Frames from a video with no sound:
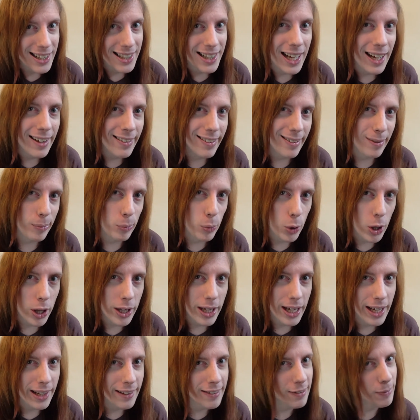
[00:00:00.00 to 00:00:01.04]
that's one
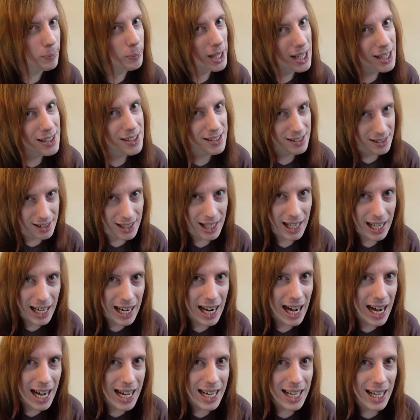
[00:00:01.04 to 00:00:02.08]
aspect that
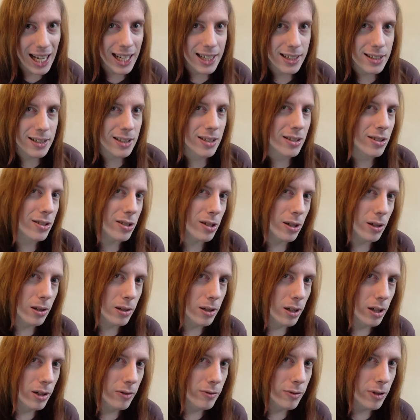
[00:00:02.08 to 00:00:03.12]
I had
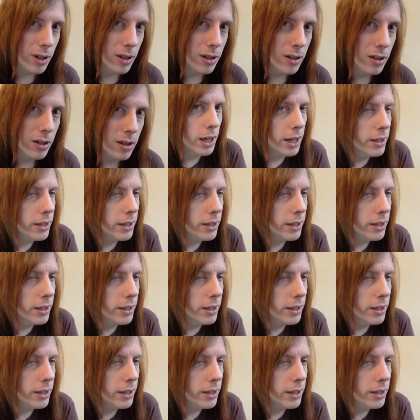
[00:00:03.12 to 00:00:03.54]
control over.